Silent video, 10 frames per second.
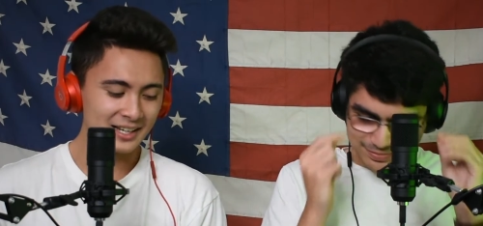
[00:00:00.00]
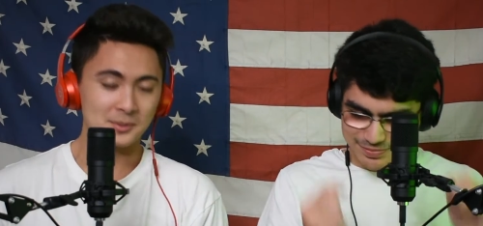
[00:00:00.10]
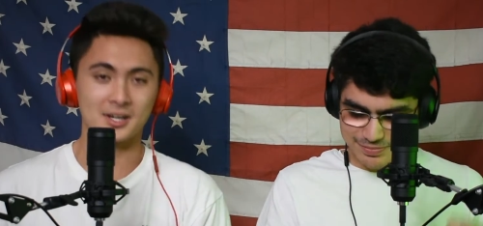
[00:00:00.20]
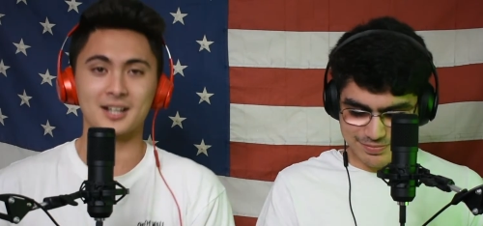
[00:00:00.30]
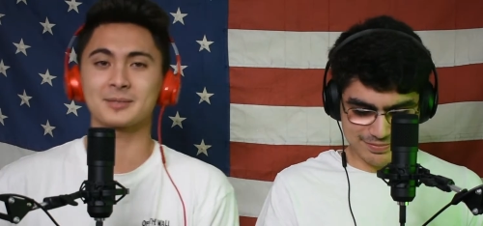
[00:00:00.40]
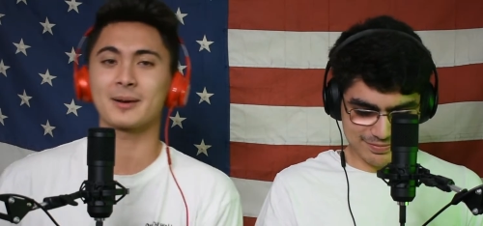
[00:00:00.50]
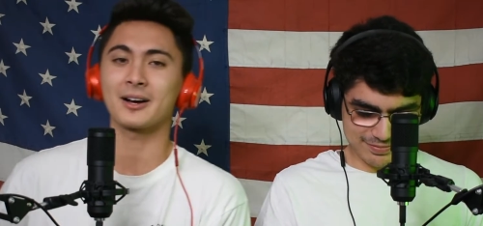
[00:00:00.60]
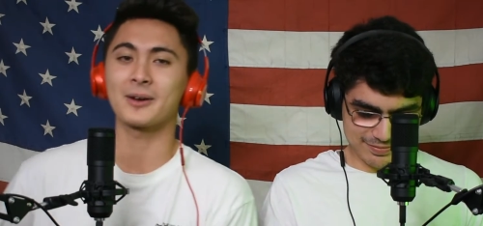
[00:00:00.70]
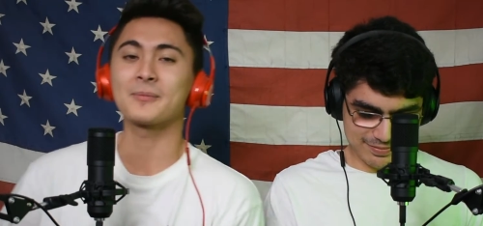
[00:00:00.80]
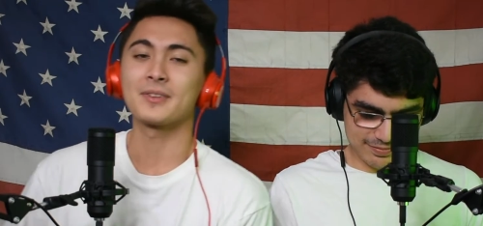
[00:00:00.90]
Speaker 1: We talked
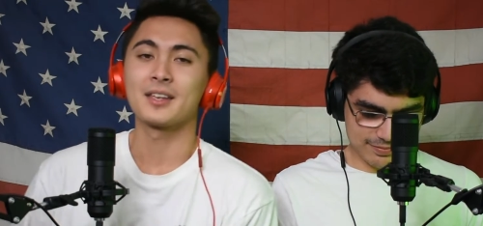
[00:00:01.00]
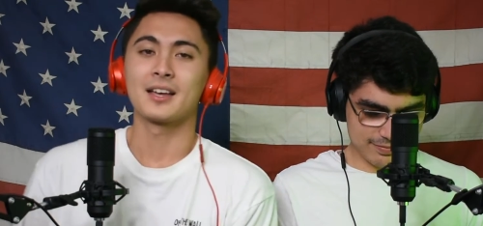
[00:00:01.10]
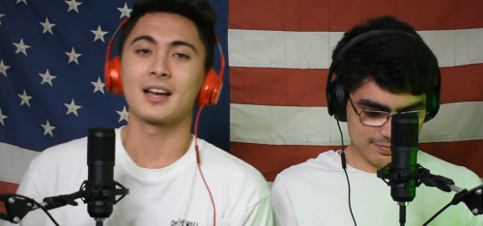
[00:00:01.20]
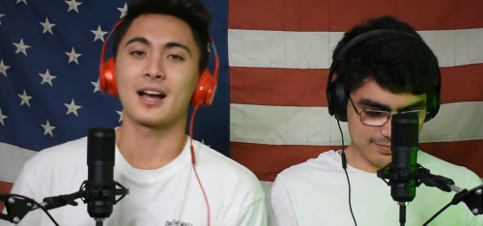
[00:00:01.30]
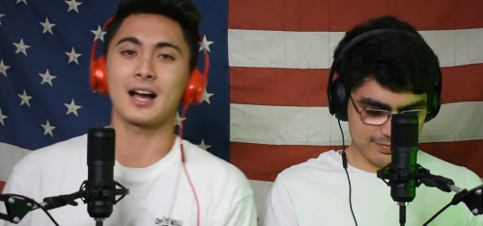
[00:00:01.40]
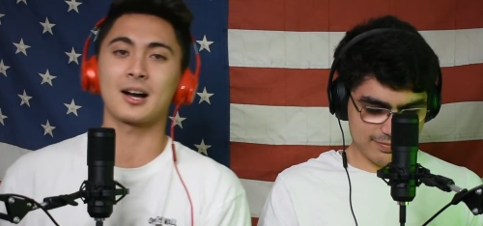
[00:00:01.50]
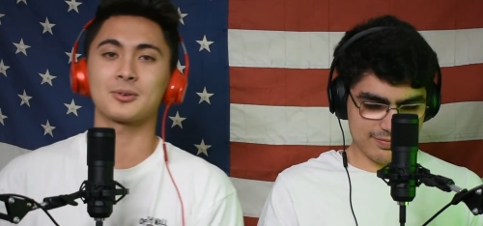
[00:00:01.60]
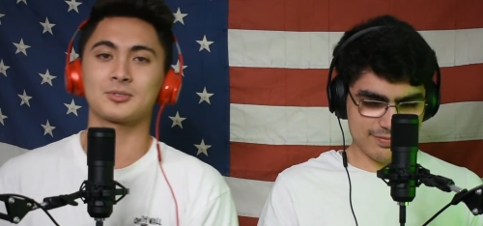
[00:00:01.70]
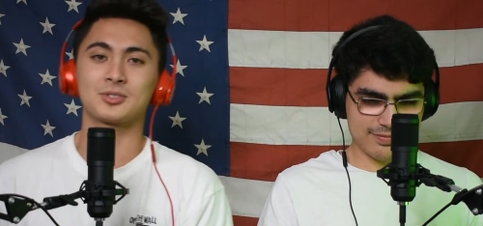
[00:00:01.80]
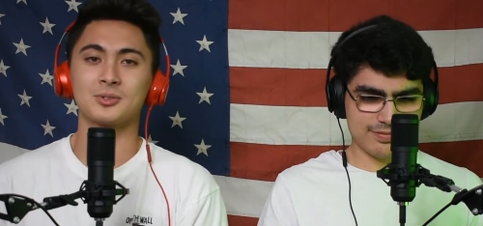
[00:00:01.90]
about how
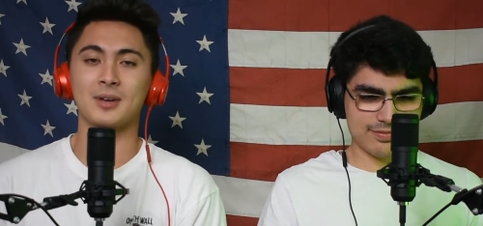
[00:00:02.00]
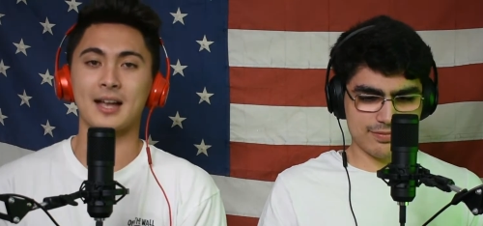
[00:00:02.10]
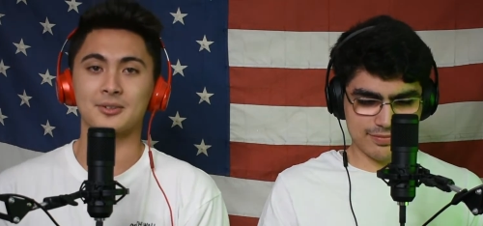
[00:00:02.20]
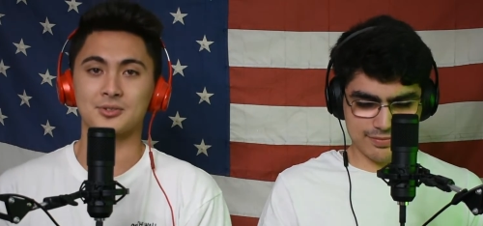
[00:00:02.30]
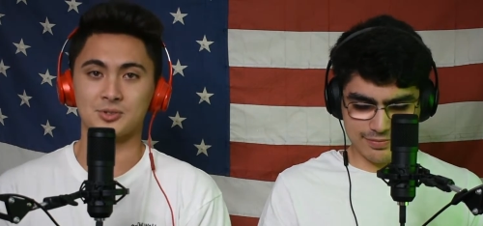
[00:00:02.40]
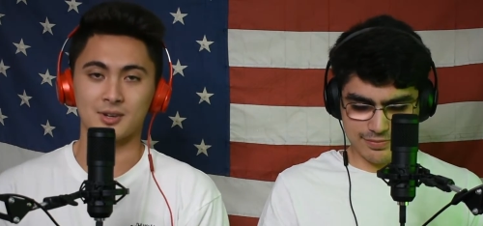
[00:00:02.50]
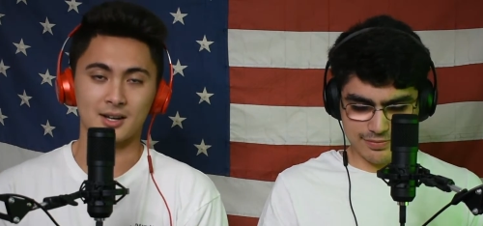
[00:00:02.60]
to handle str-